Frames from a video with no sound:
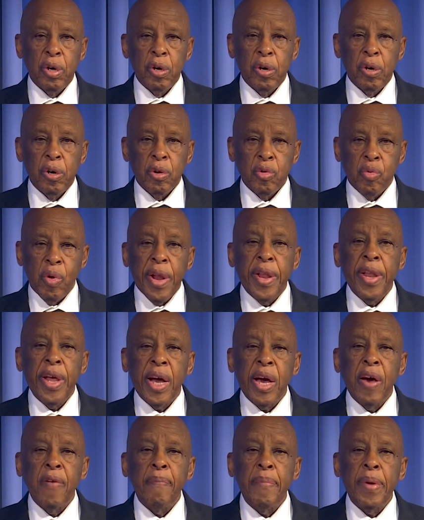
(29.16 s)
Rwanda
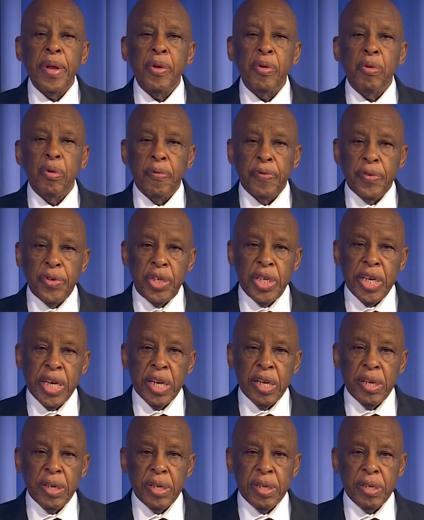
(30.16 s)
government
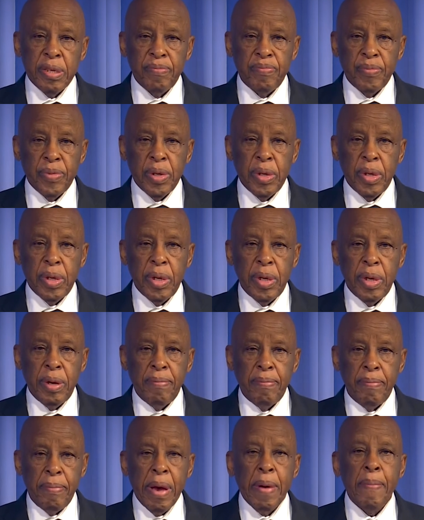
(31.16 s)
officials,
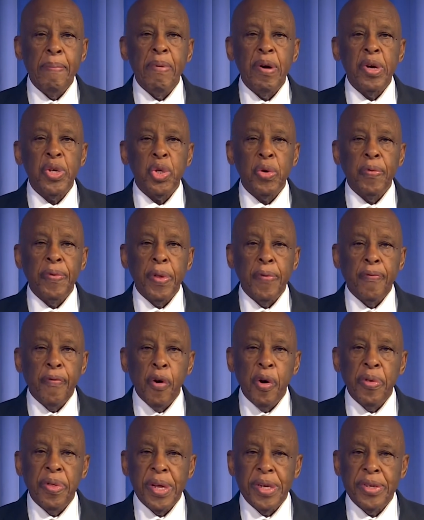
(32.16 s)
members of the
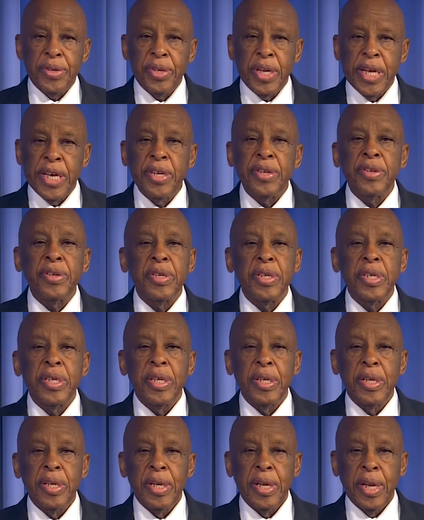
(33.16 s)
Fourth Estate,
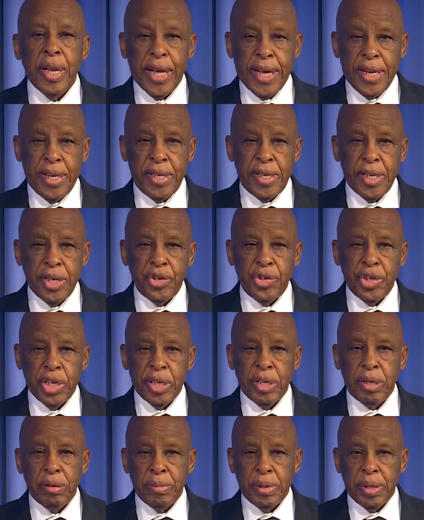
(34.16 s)
ladies and
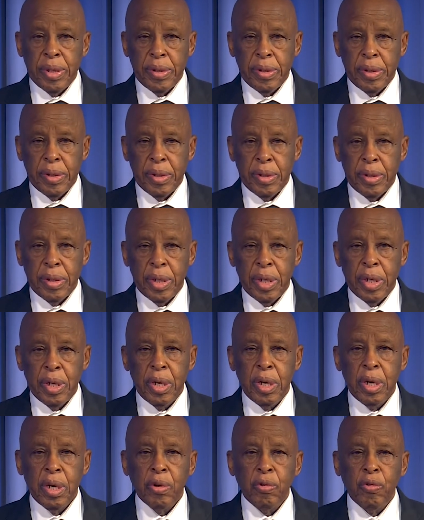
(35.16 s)
gentlemen.
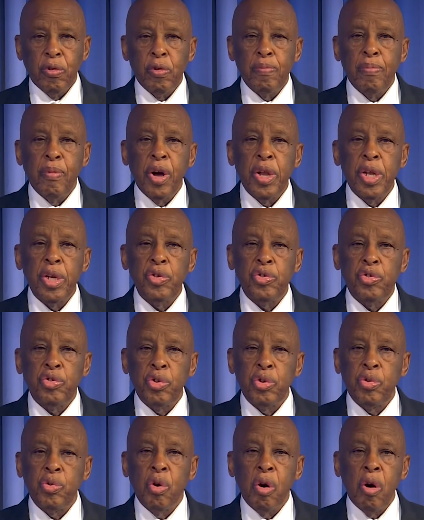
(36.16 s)
Good morning to
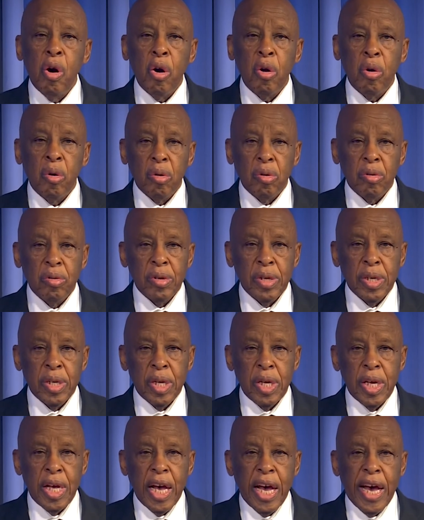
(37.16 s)
you all,
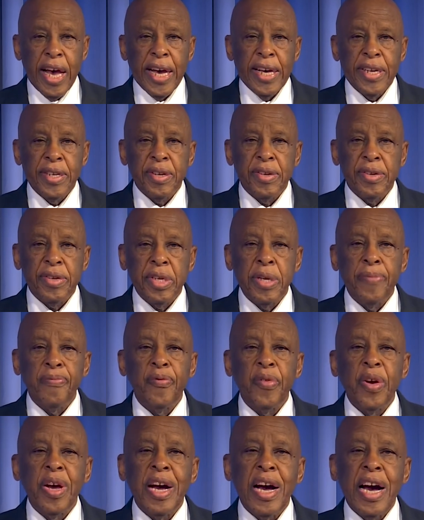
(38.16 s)
and receive
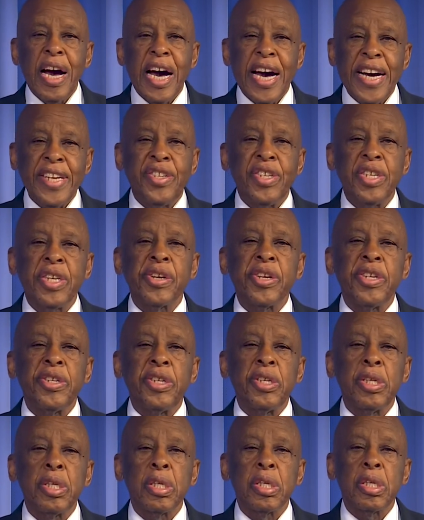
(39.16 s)
hearty
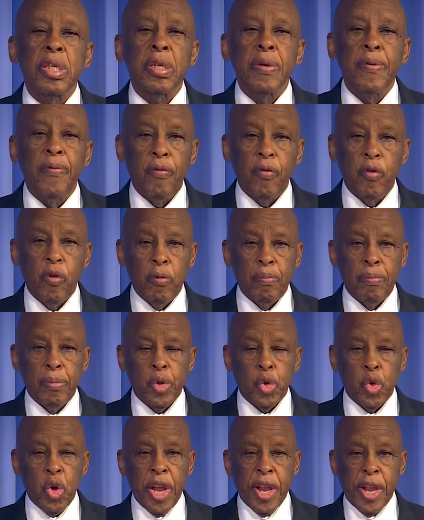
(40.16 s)
greetings from
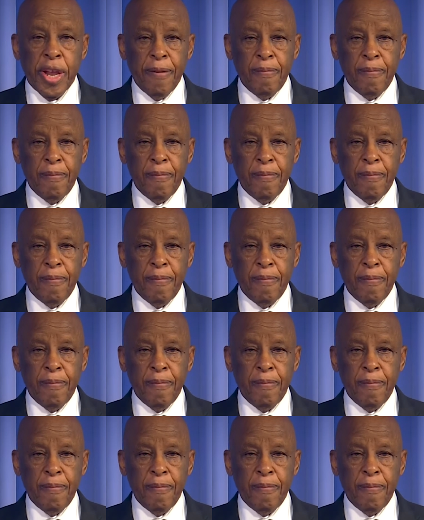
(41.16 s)
Botswana.